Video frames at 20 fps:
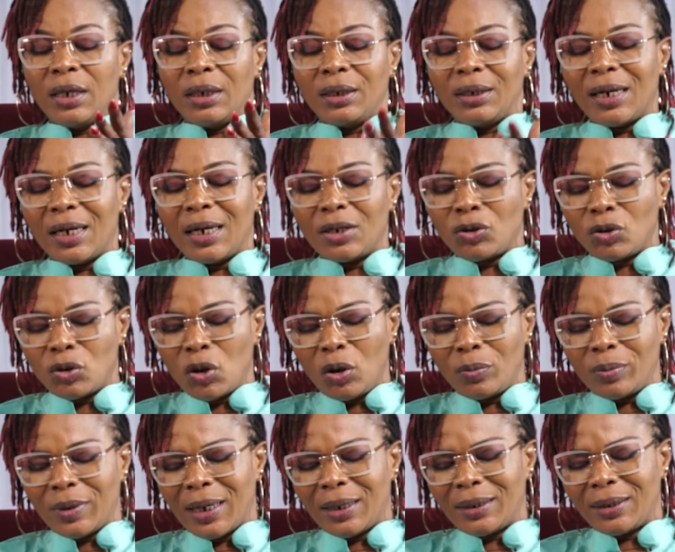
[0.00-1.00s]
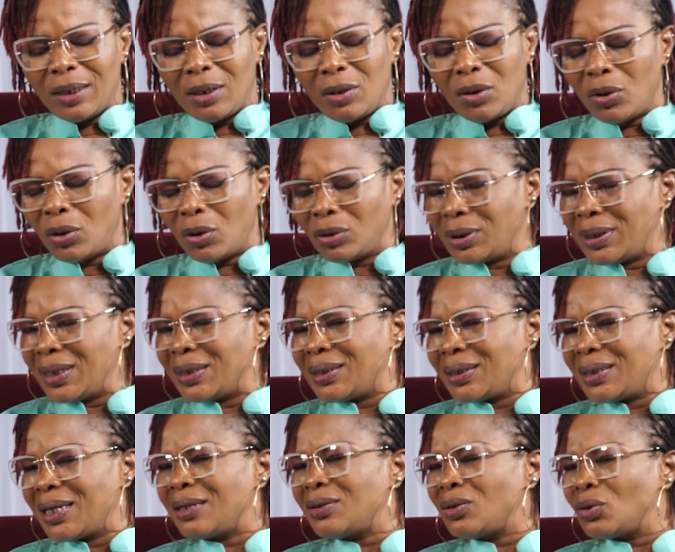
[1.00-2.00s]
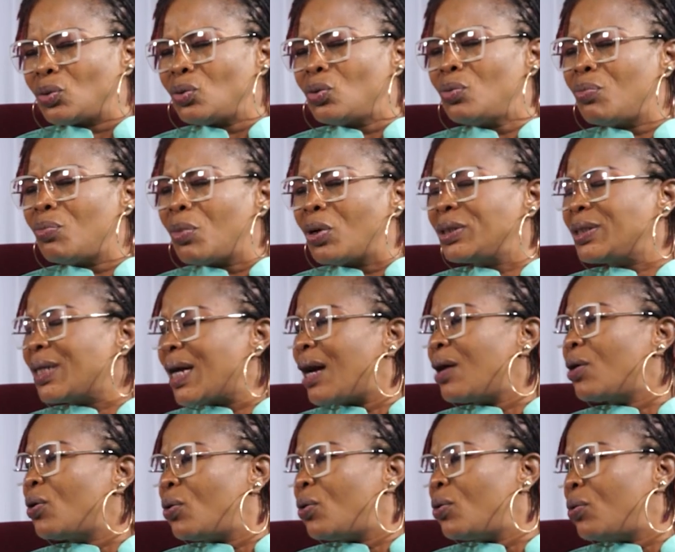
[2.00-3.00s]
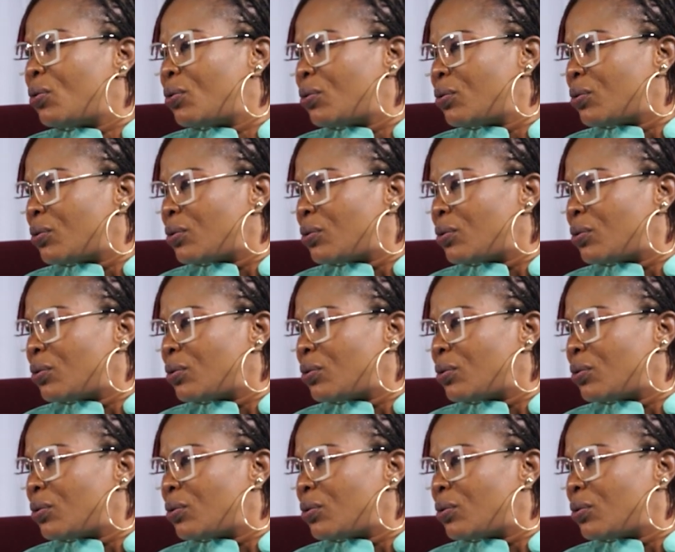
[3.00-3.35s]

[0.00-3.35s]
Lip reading: There are some that they take too much alcohol.